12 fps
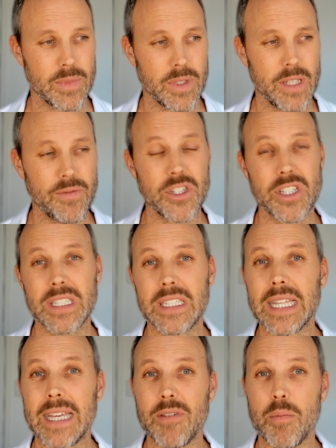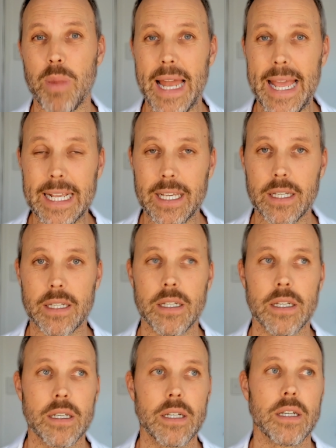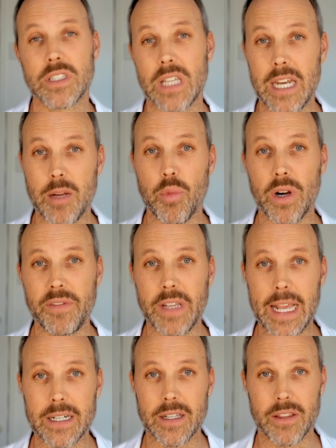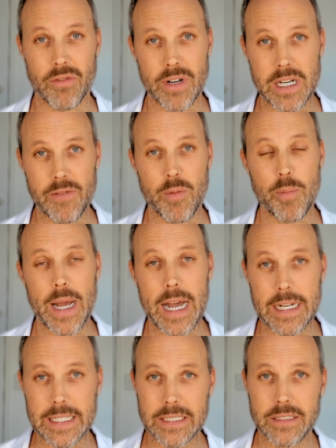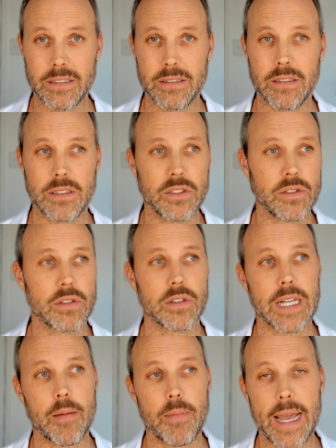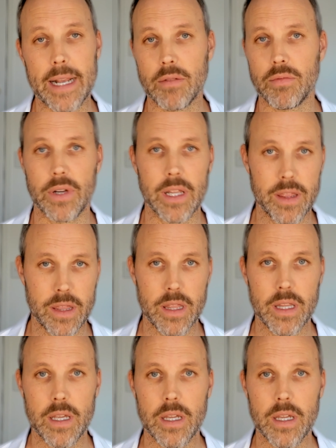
If you just leave it blank and you're briefing out to 3 different parties, you could come back with